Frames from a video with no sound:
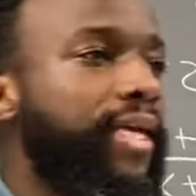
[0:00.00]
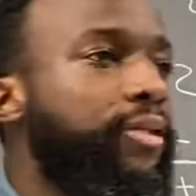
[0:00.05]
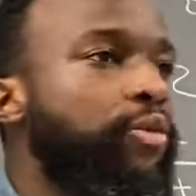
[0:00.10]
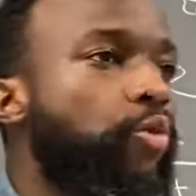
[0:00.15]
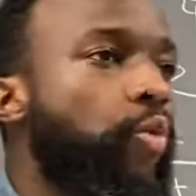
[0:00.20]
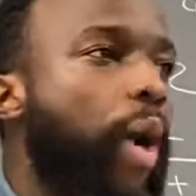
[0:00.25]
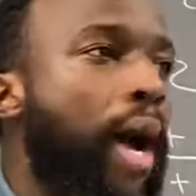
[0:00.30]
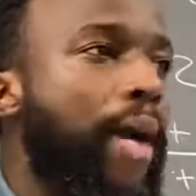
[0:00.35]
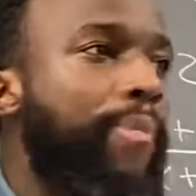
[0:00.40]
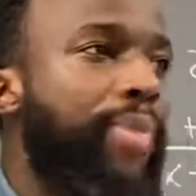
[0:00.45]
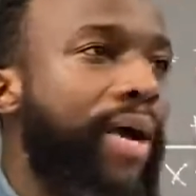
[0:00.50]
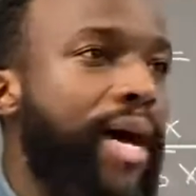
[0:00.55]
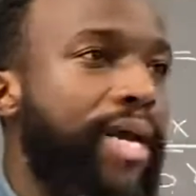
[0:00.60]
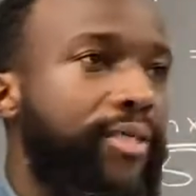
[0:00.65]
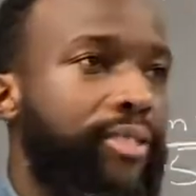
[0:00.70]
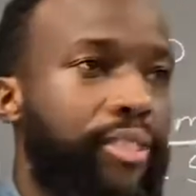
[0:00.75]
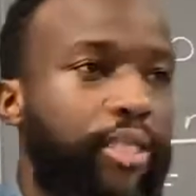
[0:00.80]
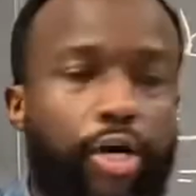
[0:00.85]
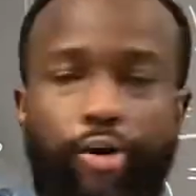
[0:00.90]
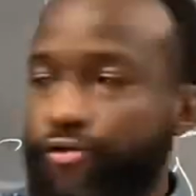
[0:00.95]
the Y by
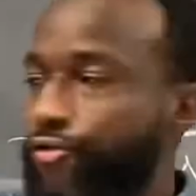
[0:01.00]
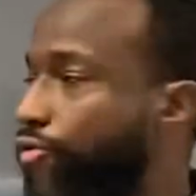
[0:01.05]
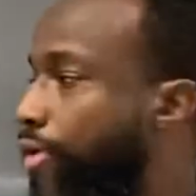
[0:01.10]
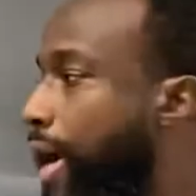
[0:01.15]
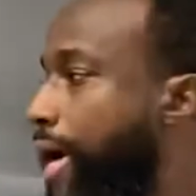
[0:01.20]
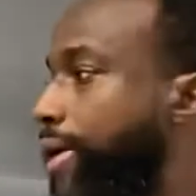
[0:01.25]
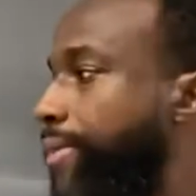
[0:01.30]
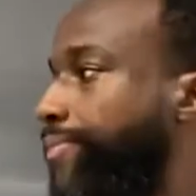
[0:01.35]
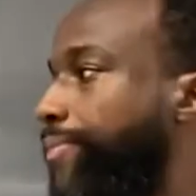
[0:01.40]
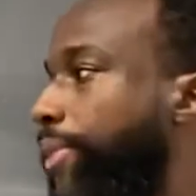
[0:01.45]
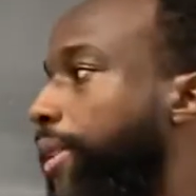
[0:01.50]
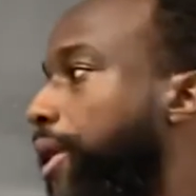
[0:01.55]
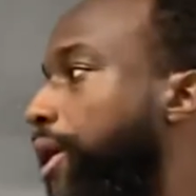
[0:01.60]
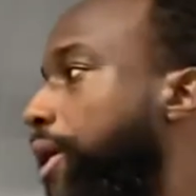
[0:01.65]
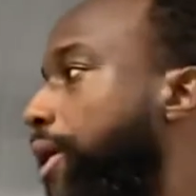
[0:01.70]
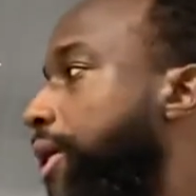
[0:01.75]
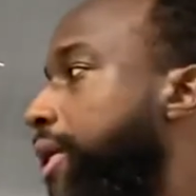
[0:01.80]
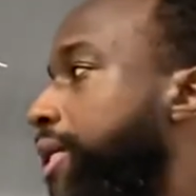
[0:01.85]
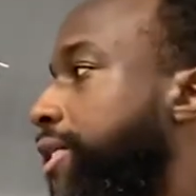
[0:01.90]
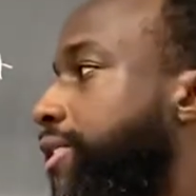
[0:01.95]
itself, right?
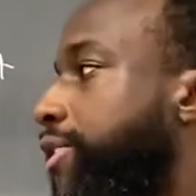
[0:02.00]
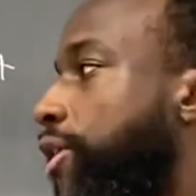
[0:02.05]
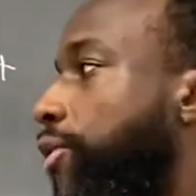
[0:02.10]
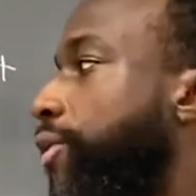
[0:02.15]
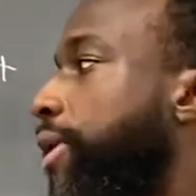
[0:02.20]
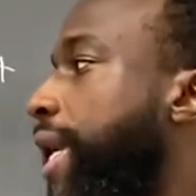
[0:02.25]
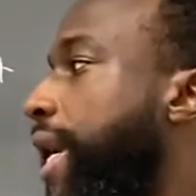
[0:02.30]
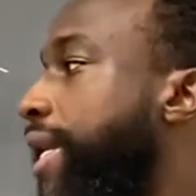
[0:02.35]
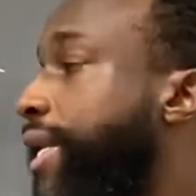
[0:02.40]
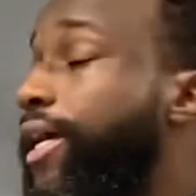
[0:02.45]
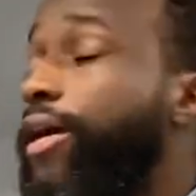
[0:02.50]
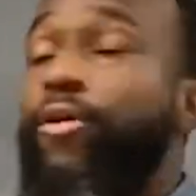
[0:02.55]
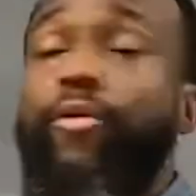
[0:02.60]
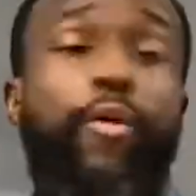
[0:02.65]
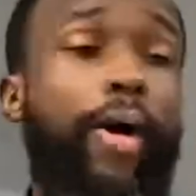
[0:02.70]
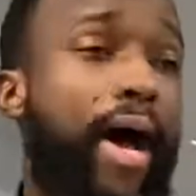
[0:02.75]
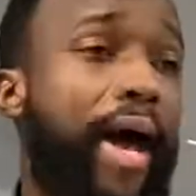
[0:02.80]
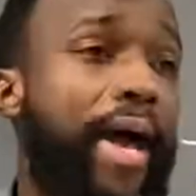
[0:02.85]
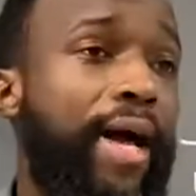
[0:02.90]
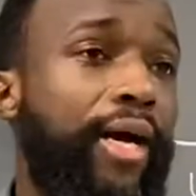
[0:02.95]
So we got to get
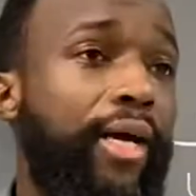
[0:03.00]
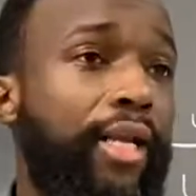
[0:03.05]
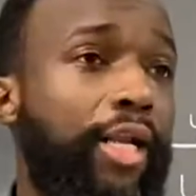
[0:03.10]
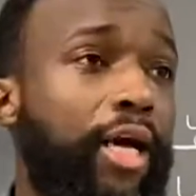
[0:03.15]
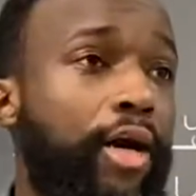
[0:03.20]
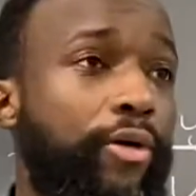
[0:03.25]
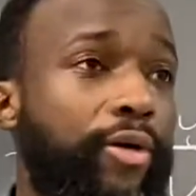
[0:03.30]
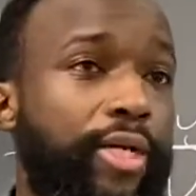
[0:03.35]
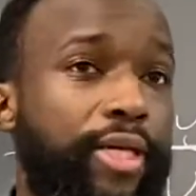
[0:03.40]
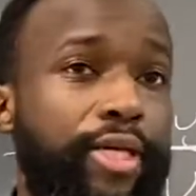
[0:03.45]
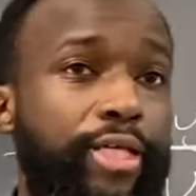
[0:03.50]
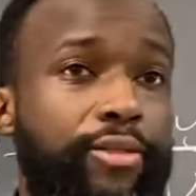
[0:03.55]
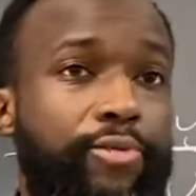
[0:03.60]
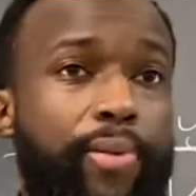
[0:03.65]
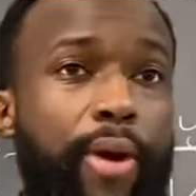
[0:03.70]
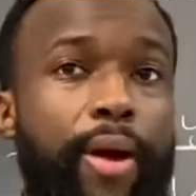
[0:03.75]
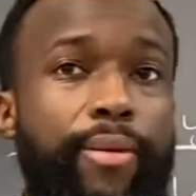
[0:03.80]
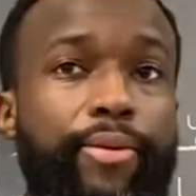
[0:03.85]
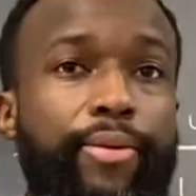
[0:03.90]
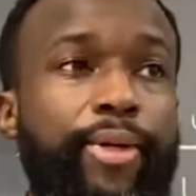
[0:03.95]
Y alone in this
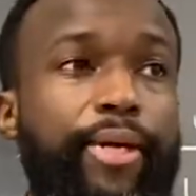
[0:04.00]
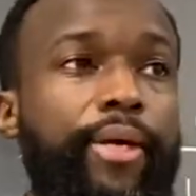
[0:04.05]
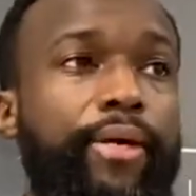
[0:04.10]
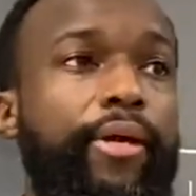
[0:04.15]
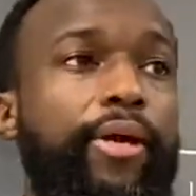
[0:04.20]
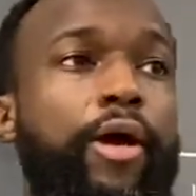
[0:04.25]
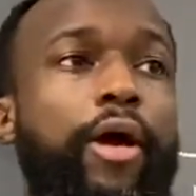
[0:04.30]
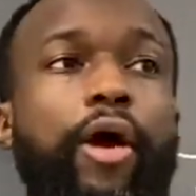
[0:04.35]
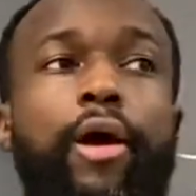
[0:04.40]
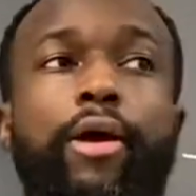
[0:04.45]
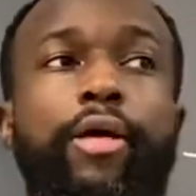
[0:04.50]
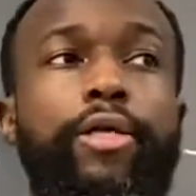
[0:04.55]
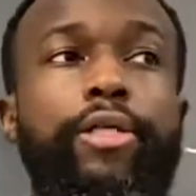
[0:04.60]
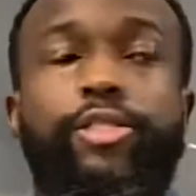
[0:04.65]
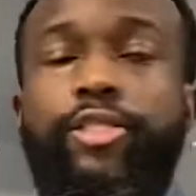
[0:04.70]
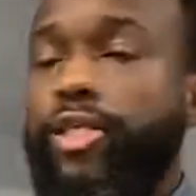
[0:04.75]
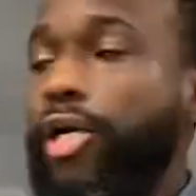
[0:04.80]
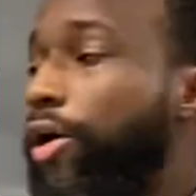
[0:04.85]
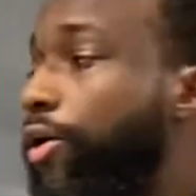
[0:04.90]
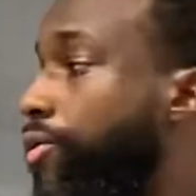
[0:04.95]
problem here.
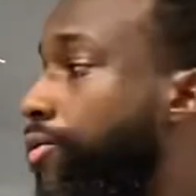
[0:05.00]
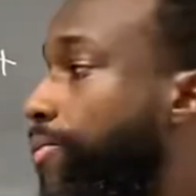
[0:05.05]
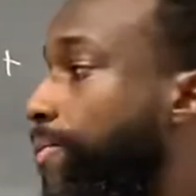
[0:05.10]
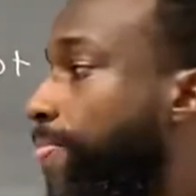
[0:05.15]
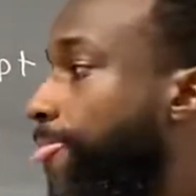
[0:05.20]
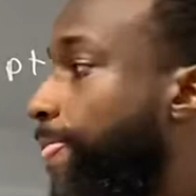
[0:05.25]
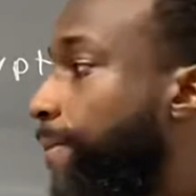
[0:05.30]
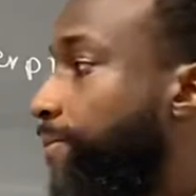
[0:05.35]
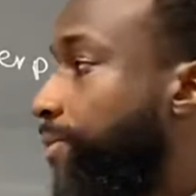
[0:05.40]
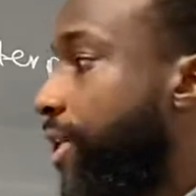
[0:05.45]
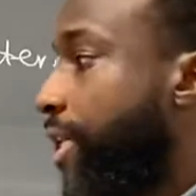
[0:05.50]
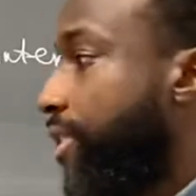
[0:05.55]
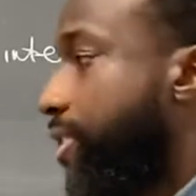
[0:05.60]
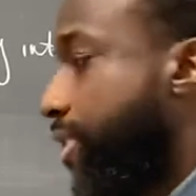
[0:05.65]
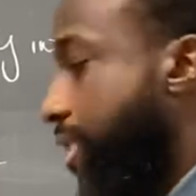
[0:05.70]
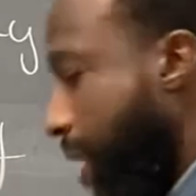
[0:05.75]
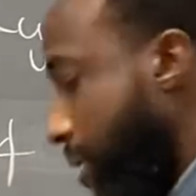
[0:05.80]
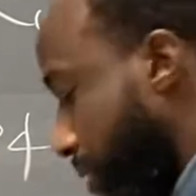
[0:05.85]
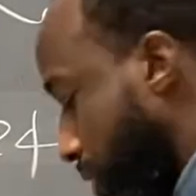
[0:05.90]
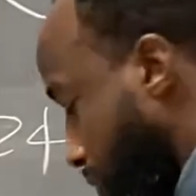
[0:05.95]
So there's
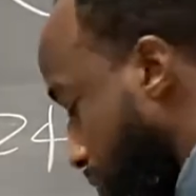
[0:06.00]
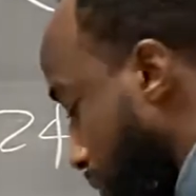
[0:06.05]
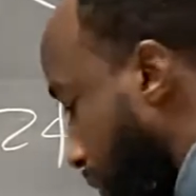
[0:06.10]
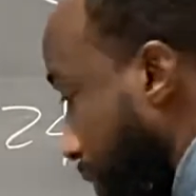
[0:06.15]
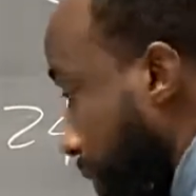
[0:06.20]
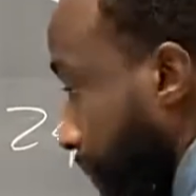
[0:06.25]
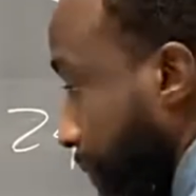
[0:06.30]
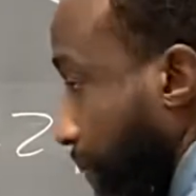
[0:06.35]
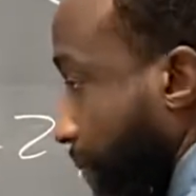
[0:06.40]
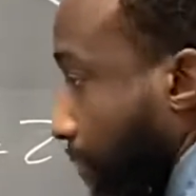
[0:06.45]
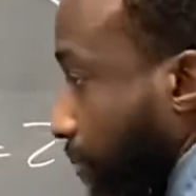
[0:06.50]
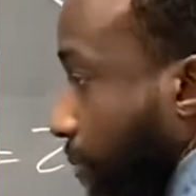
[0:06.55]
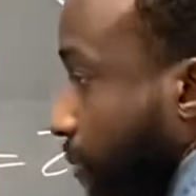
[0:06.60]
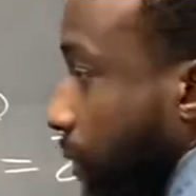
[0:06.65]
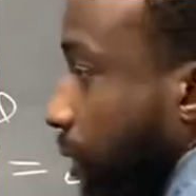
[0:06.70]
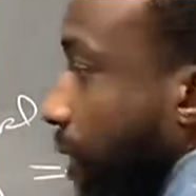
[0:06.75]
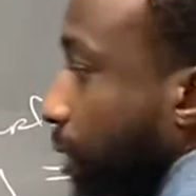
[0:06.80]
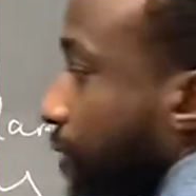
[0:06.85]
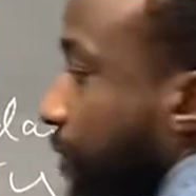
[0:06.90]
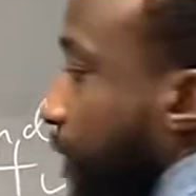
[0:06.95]
steps to it.
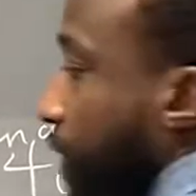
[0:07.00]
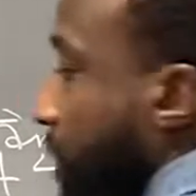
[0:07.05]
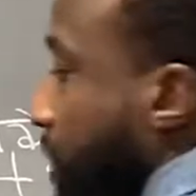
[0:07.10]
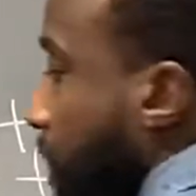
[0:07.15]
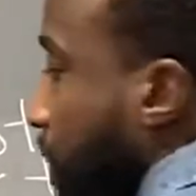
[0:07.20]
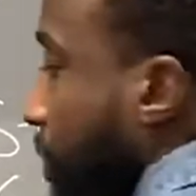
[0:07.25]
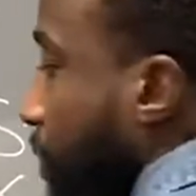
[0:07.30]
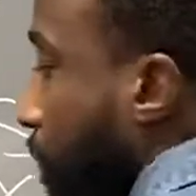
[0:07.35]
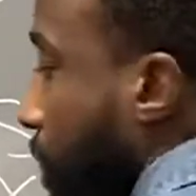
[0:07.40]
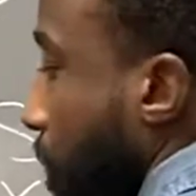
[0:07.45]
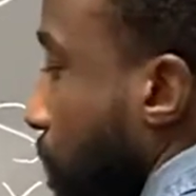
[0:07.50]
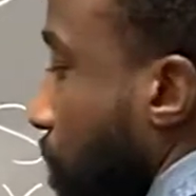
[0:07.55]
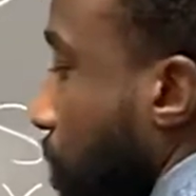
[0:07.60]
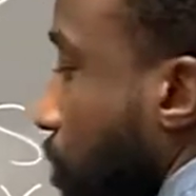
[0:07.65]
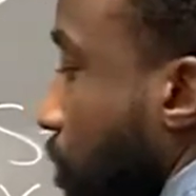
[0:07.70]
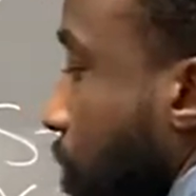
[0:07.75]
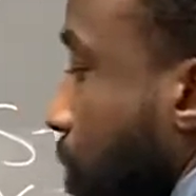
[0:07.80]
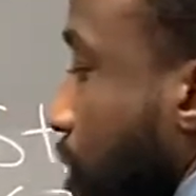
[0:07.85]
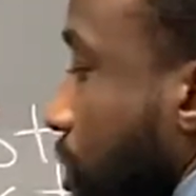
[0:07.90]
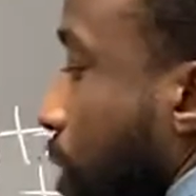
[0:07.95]
First thing you want to
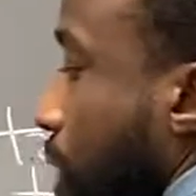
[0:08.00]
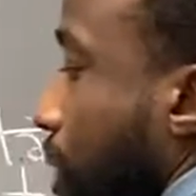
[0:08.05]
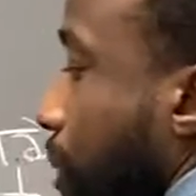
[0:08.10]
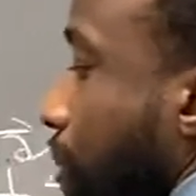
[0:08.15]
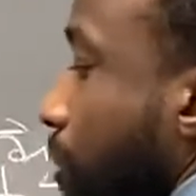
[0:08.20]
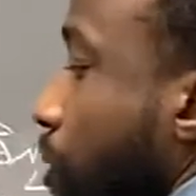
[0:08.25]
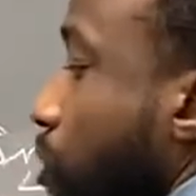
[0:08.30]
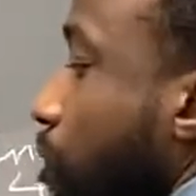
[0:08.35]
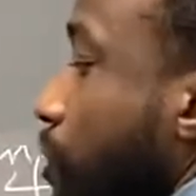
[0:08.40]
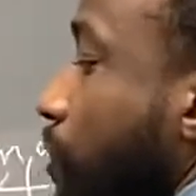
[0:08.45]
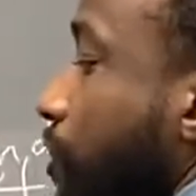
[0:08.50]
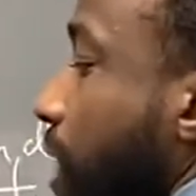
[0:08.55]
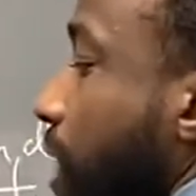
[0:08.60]
do is you want to move